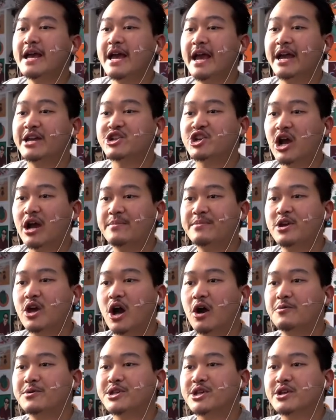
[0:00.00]
"Hey, Jobby,
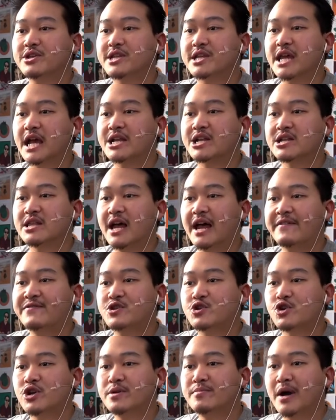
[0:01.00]
always good to catch a live
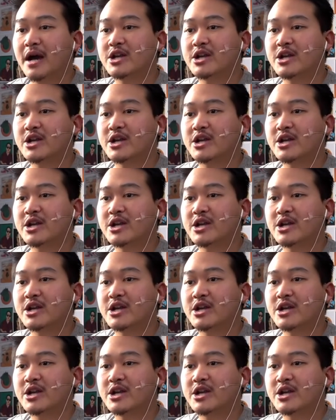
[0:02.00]
stream.